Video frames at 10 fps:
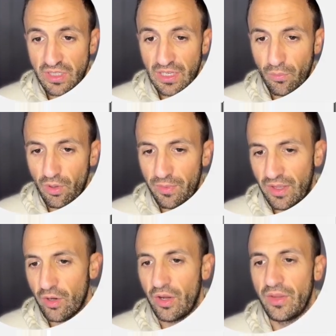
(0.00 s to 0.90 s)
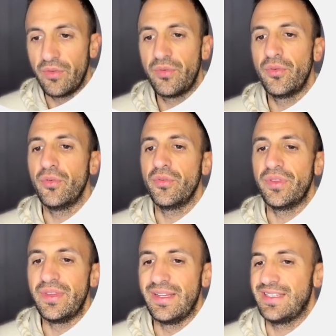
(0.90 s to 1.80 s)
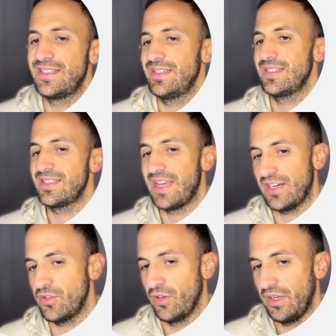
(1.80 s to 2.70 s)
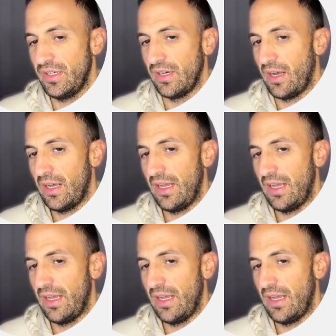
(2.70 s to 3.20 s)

it will be going through this section here,